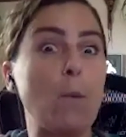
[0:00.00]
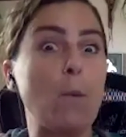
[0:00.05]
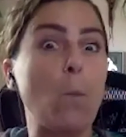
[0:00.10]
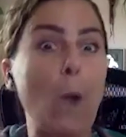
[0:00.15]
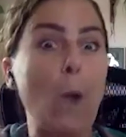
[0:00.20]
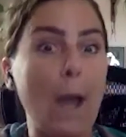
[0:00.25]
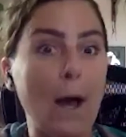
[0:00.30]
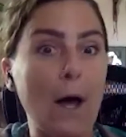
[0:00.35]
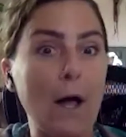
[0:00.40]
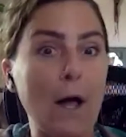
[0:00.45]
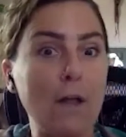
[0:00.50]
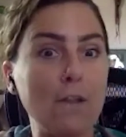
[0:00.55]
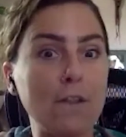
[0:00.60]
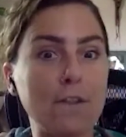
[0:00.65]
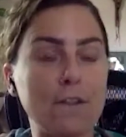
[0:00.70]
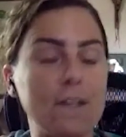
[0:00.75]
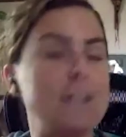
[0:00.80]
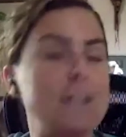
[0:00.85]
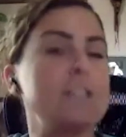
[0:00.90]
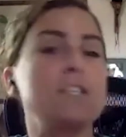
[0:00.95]

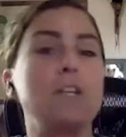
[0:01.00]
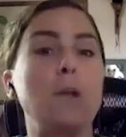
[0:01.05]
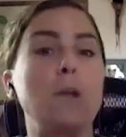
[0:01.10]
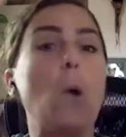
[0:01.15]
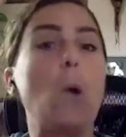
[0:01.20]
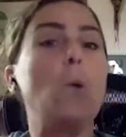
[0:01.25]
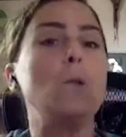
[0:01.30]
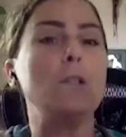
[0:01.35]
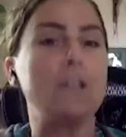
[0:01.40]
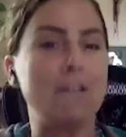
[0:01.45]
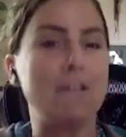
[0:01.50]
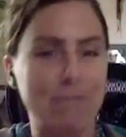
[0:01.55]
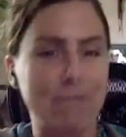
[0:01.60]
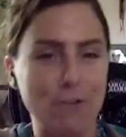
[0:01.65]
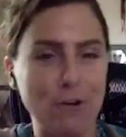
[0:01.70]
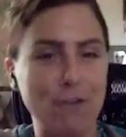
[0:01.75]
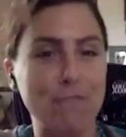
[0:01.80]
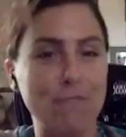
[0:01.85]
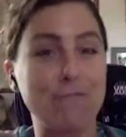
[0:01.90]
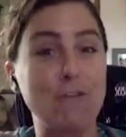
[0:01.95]
wealth isn't only
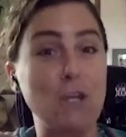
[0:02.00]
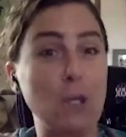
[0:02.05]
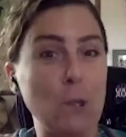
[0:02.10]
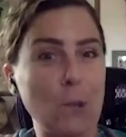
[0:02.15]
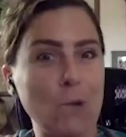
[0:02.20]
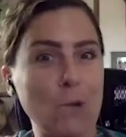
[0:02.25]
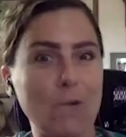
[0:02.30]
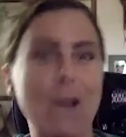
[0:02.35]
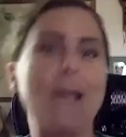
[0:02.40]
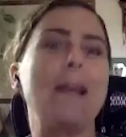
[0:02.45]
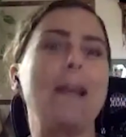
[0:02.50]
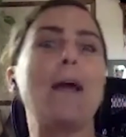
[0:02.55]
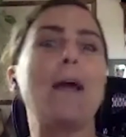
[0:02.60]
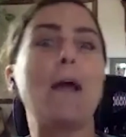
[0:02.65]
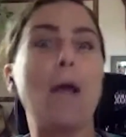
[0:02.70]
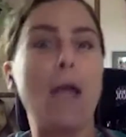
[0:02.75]
for a few, right?